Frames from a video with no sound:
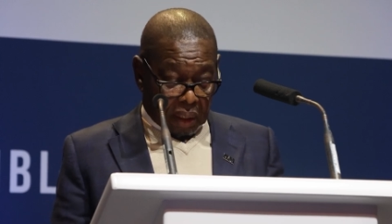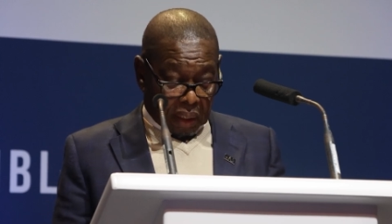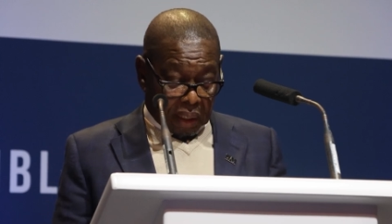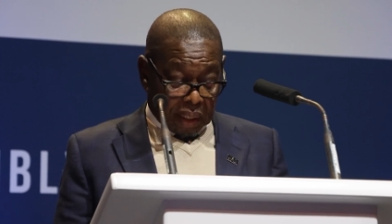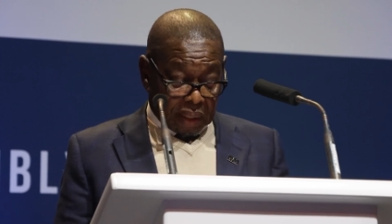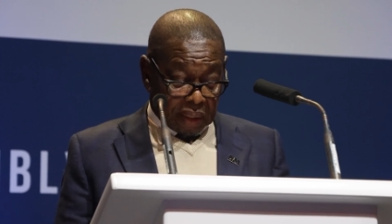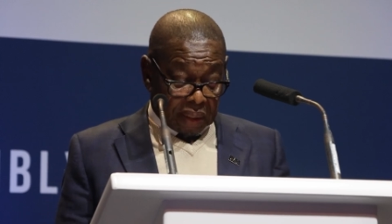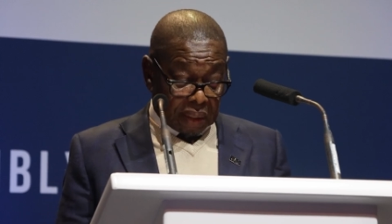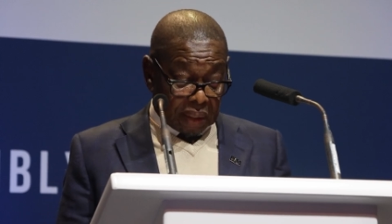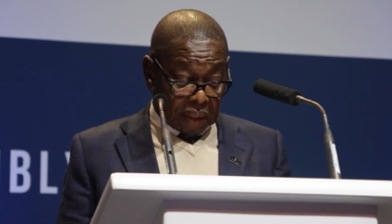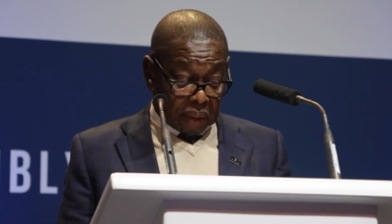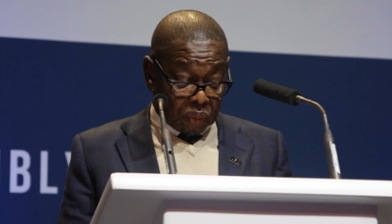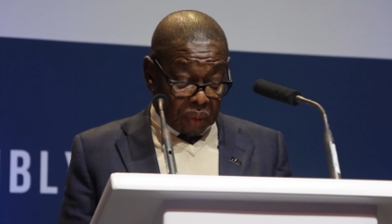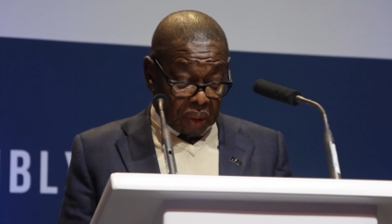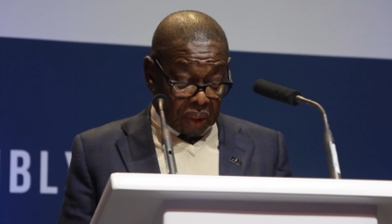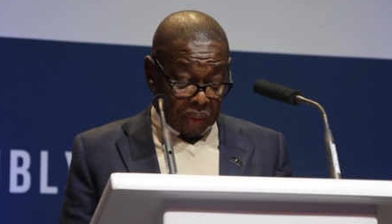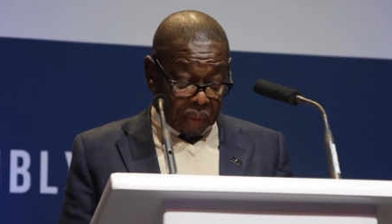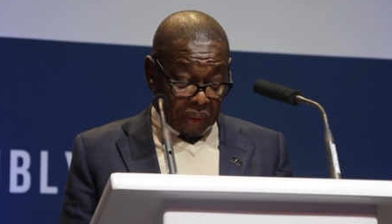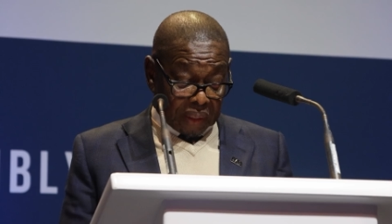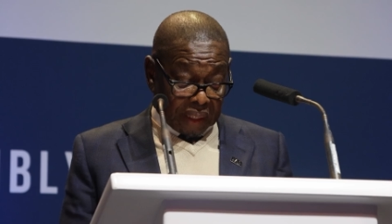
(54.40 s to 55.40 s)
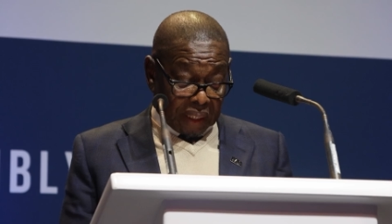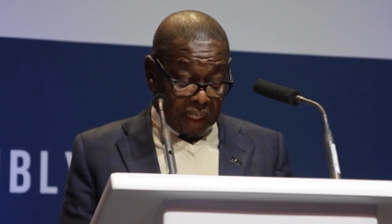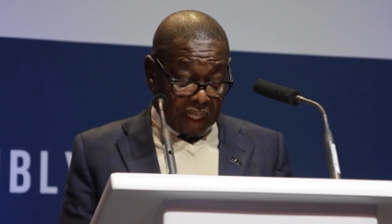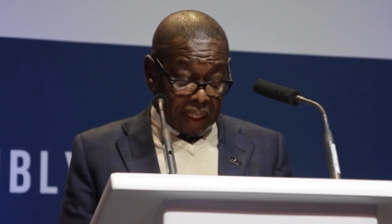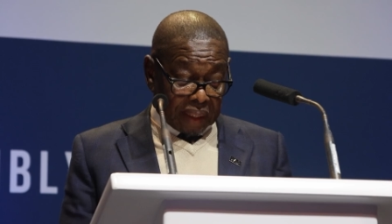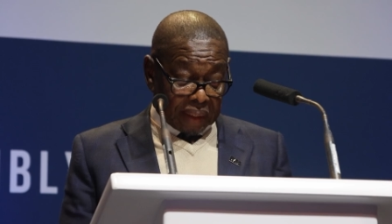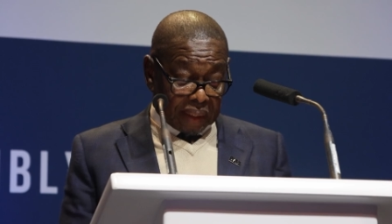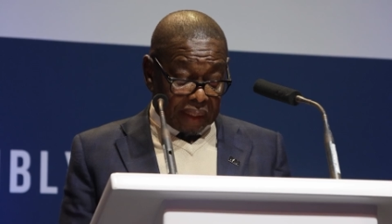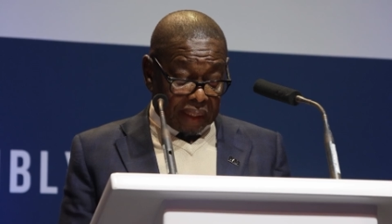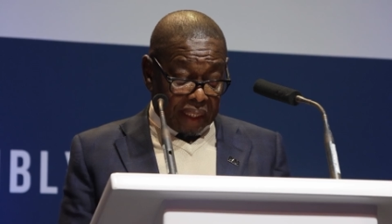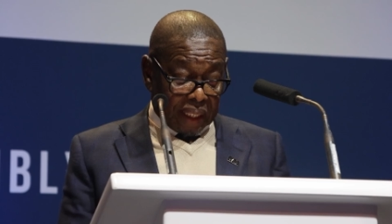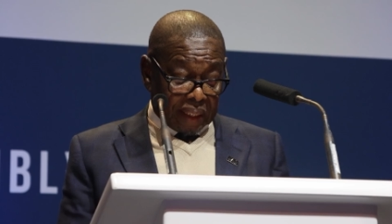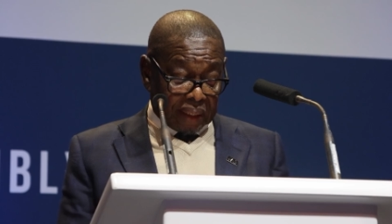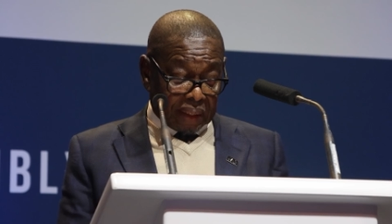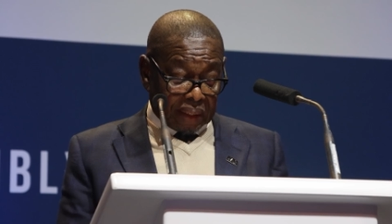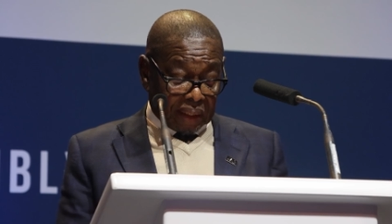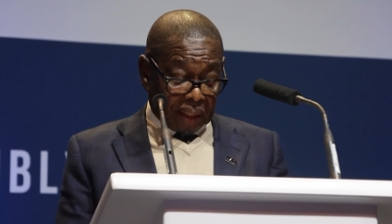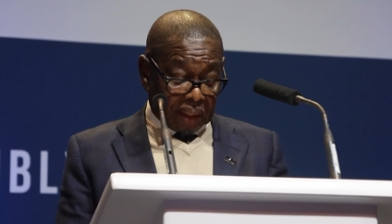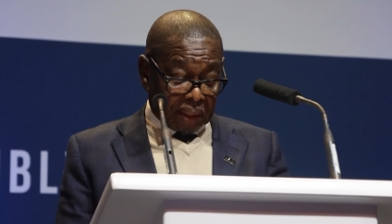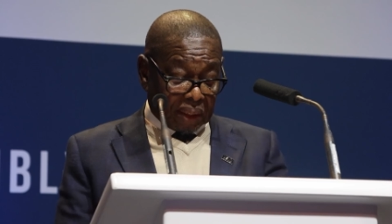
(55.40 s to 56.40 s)
distinguished guests,
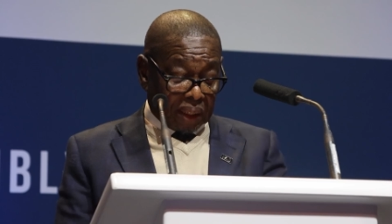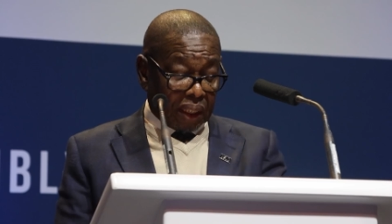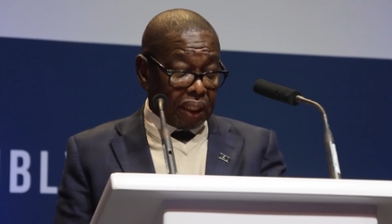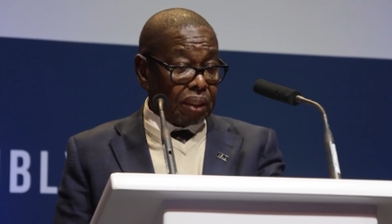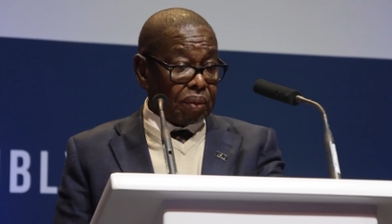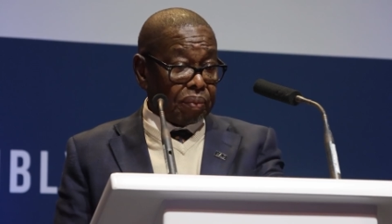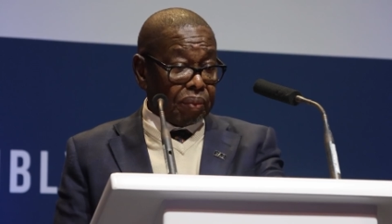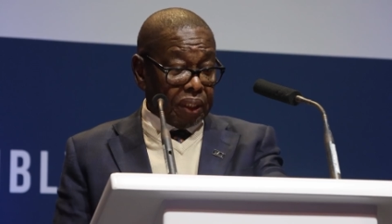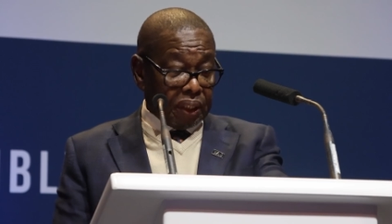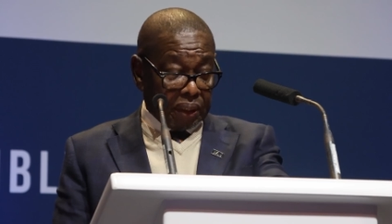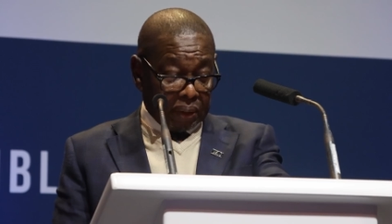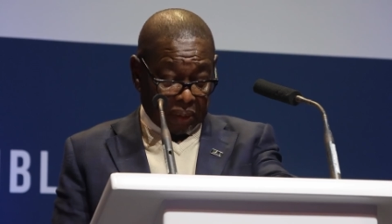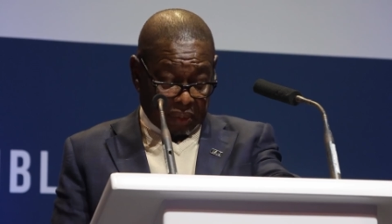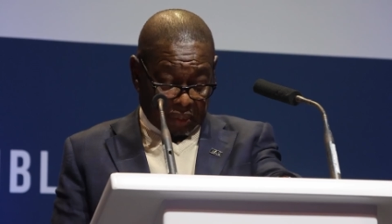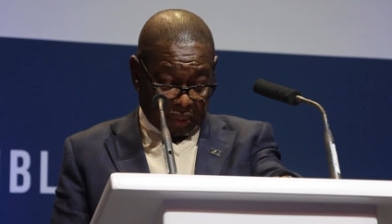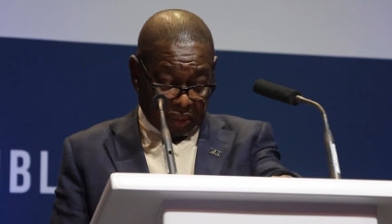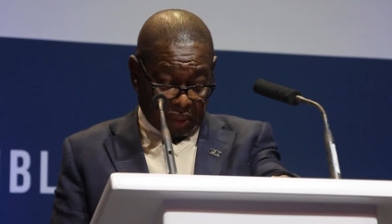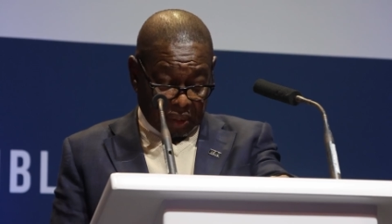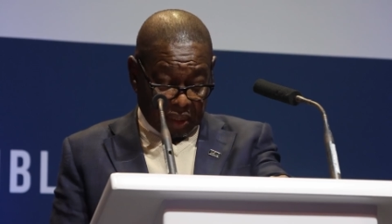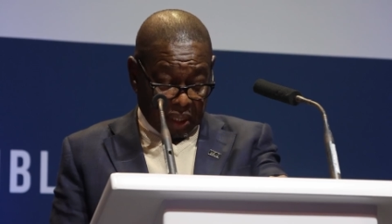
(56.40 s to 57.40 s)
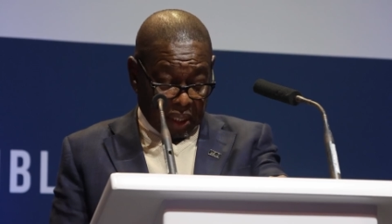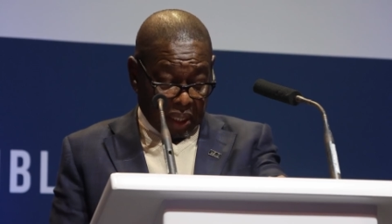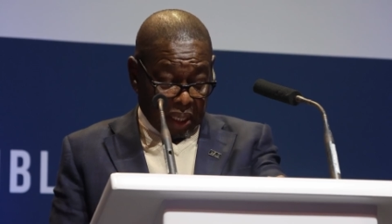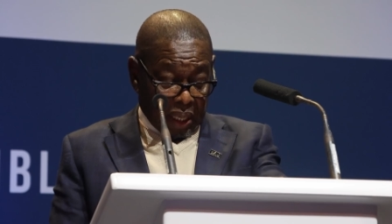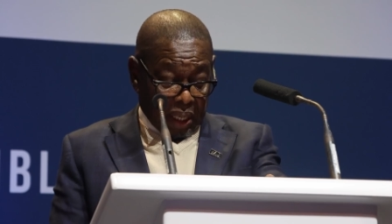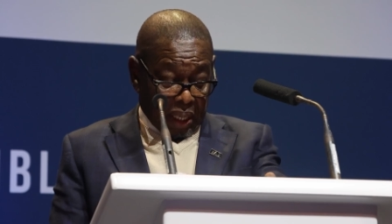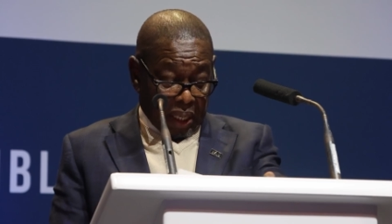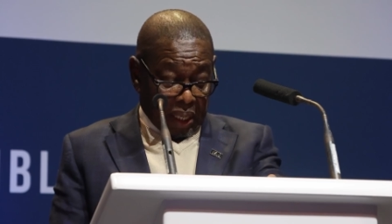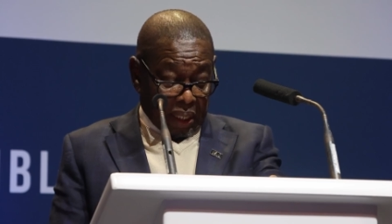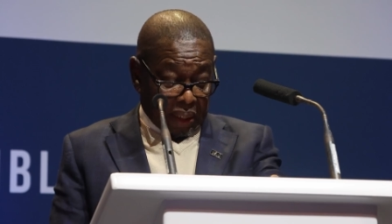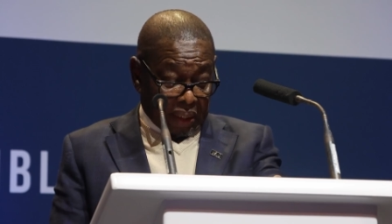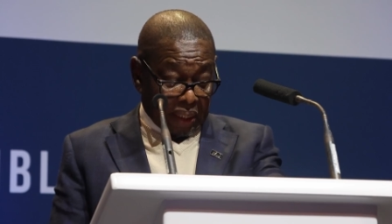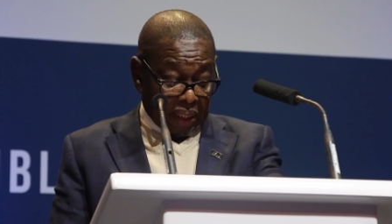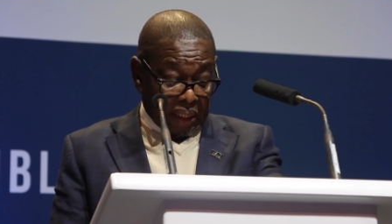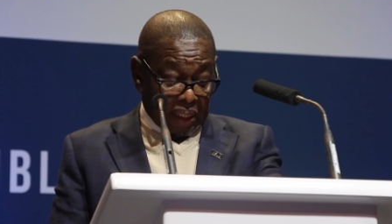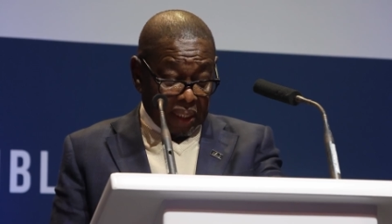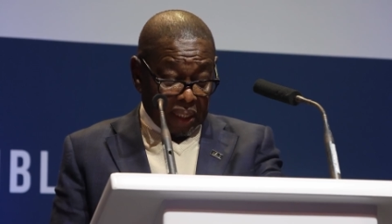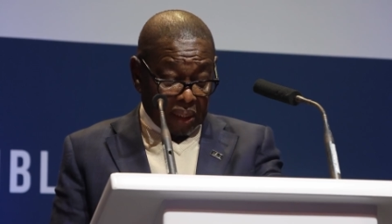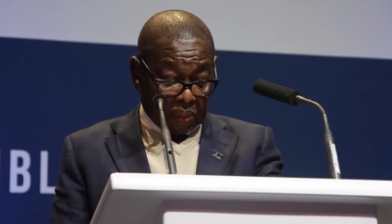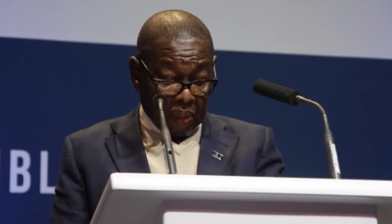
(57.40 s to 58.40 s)
ladies and gentlemen. It's
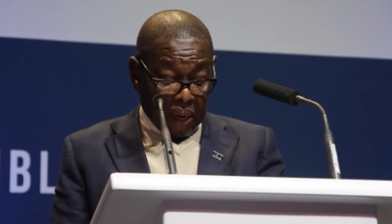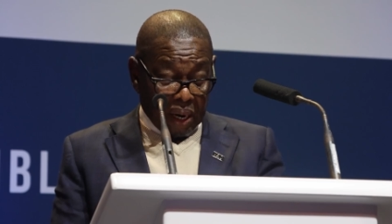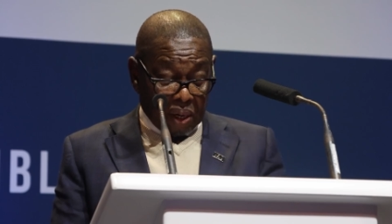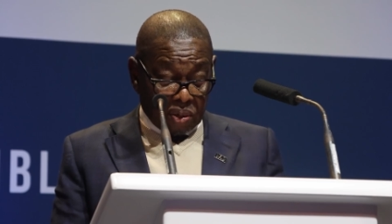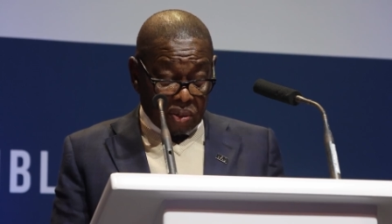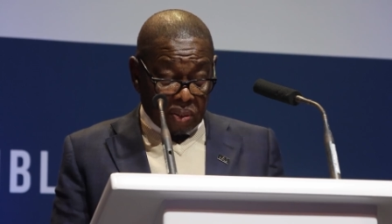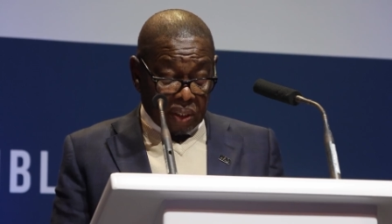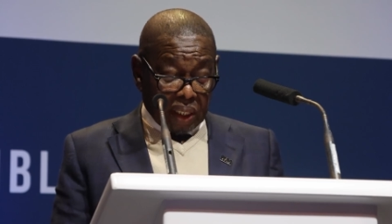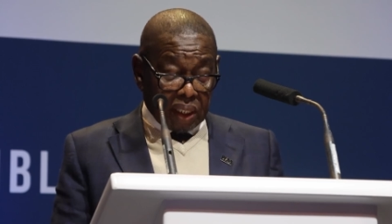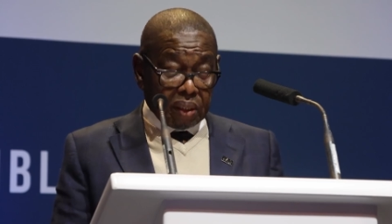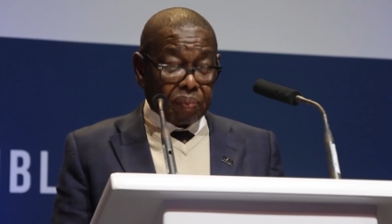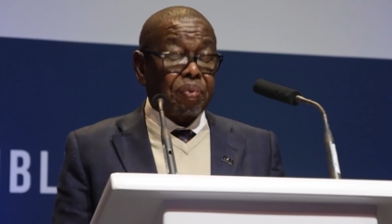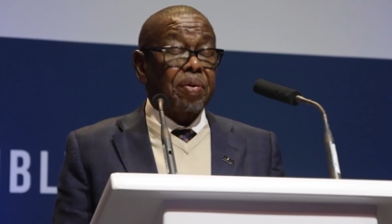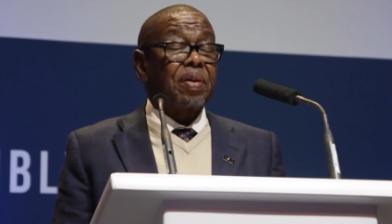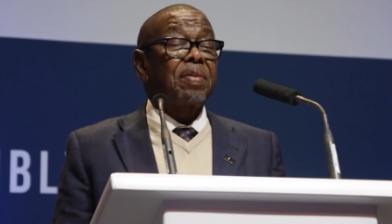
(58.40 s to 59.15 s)
indeed my honor and